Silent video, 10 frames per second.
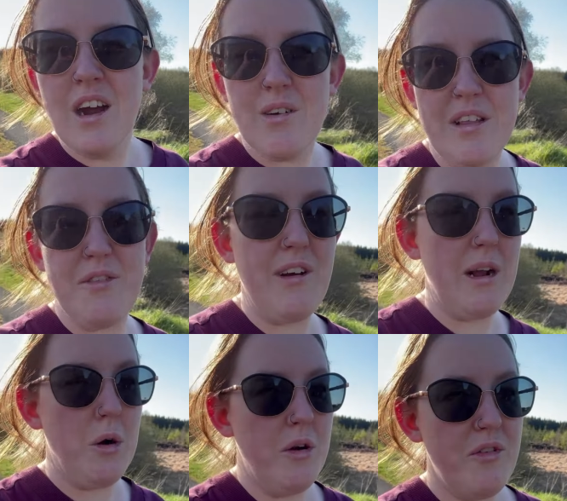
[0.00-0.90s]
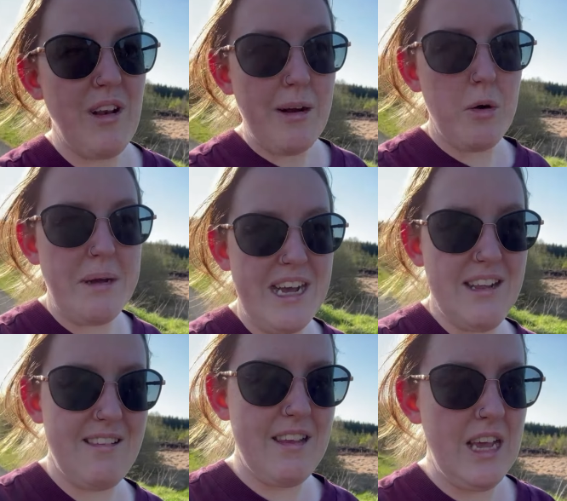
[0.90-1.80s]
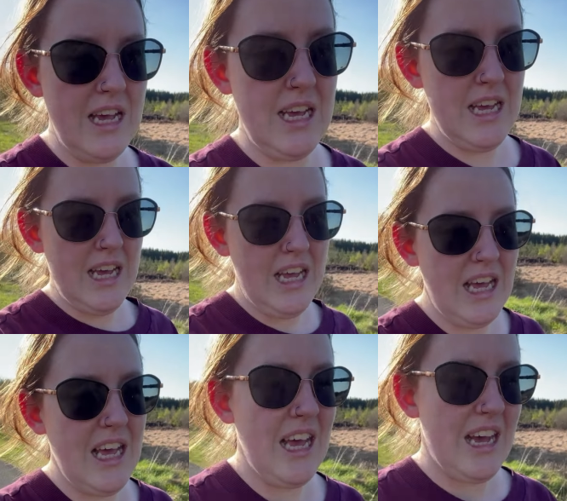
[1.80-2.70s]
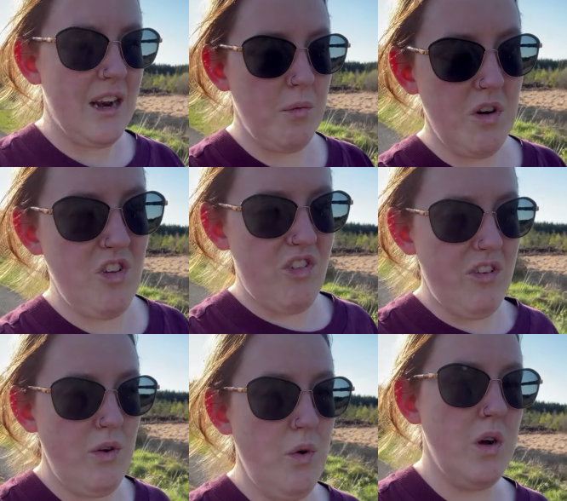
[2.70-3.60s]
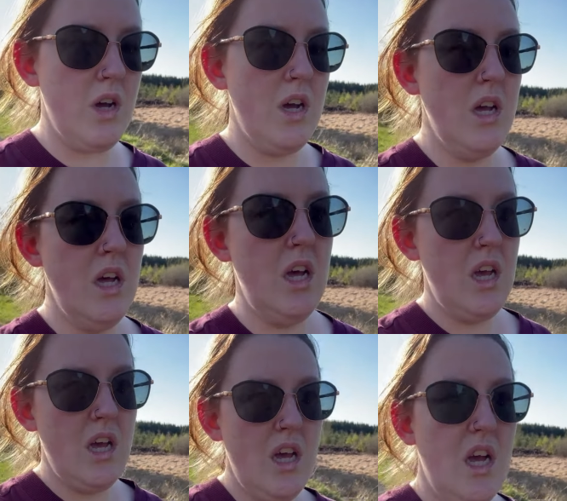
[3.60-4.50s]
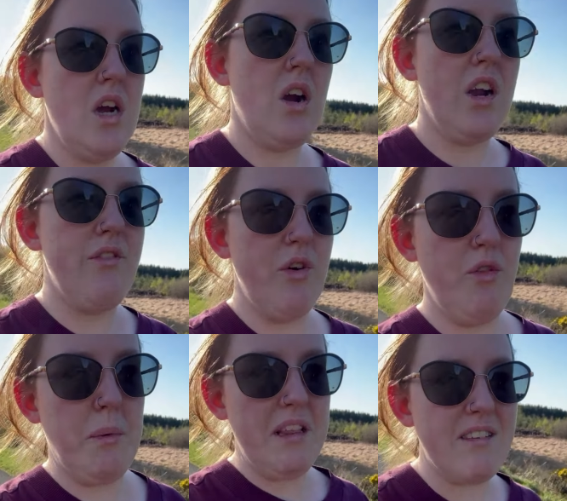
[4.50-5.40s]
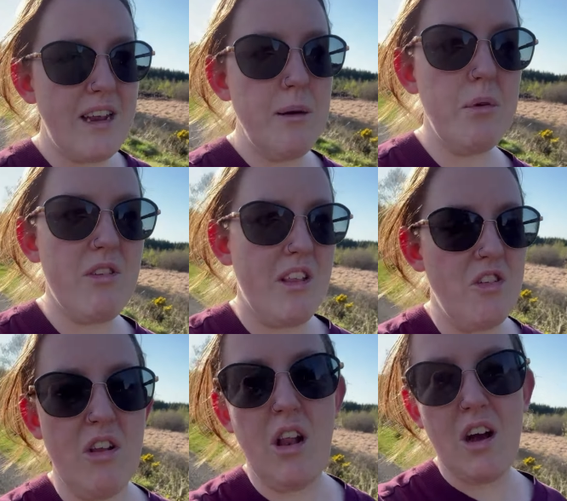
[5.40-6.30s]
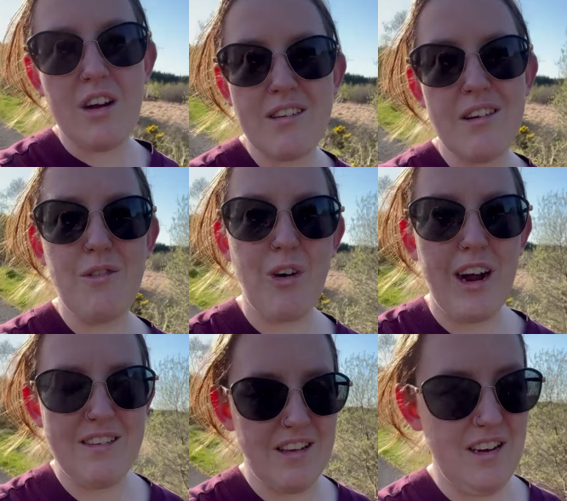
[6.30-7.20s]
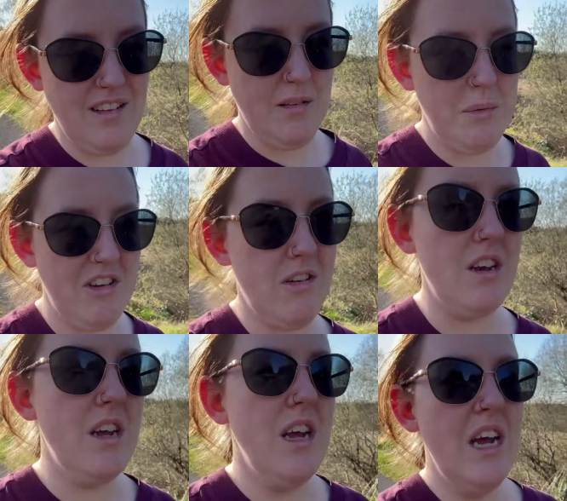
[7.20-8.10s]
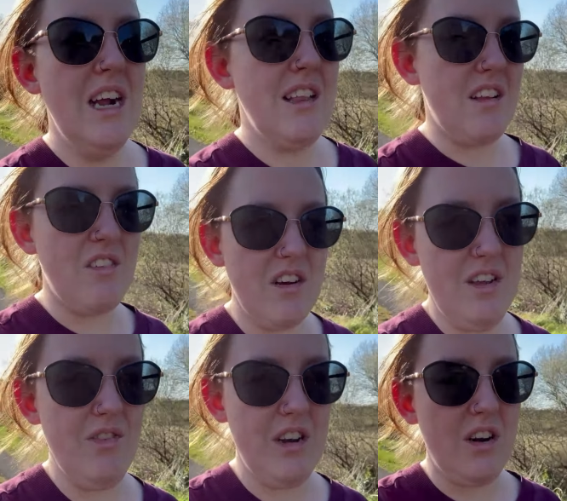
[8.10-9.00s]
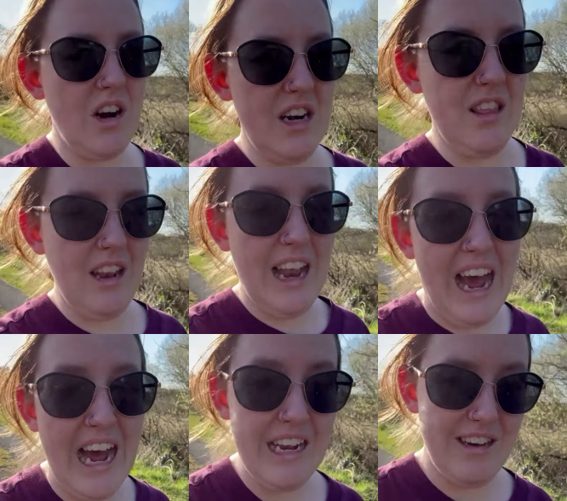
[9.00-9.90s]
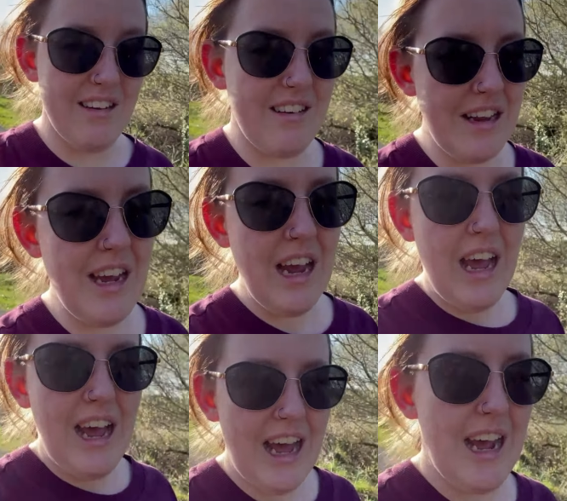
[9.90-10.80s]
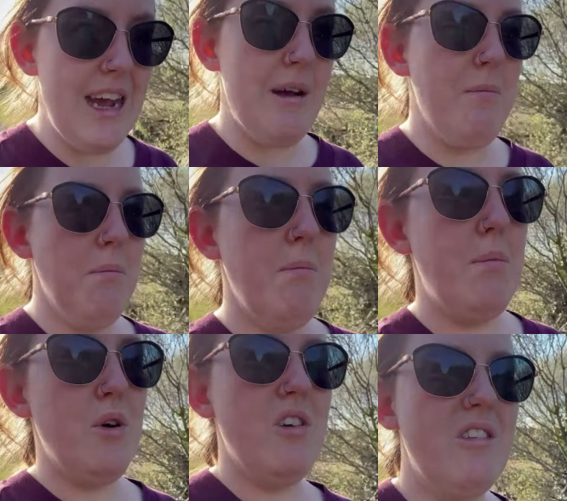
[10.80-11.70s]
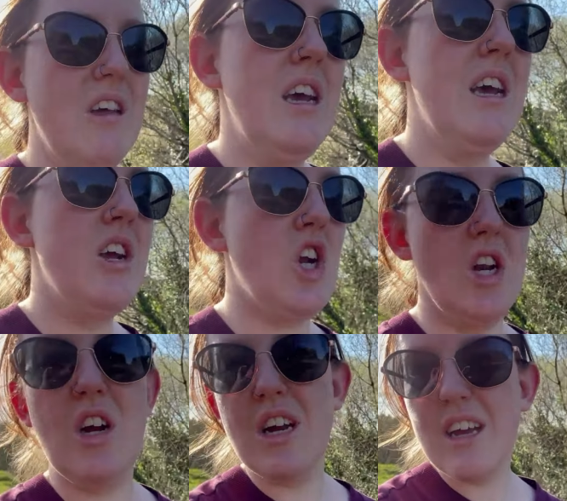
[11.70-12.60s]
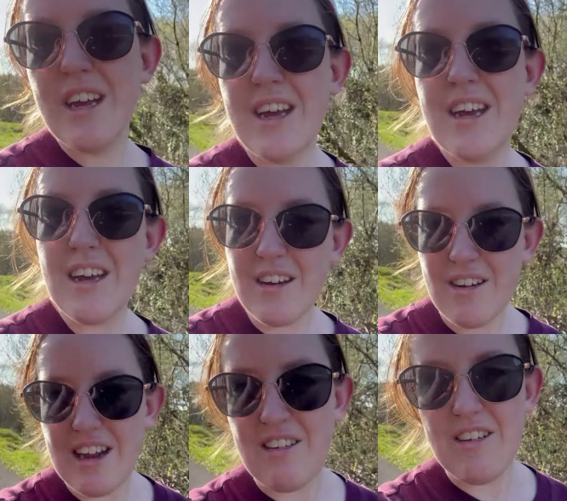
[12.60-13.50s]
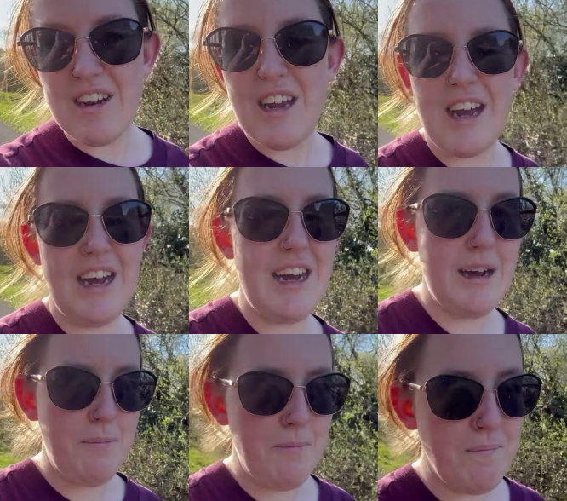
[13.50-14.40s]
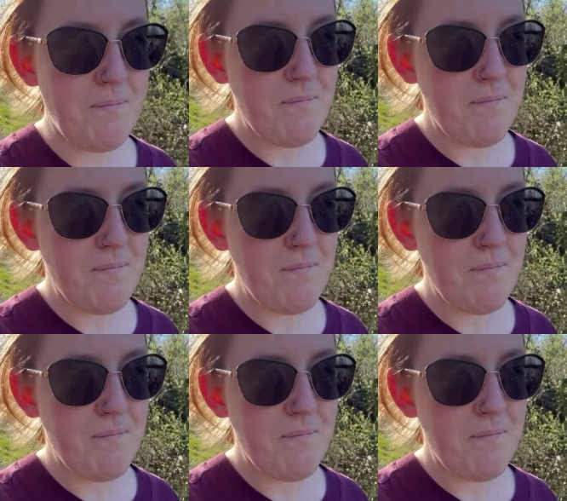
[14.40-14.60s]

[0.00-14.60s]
around the flower, flower beds and I want to do kind of over by the stables. Like there's a lot of grass that needs to be done. That's not even kind of the land, um, but sure, look, it'll get done. Um,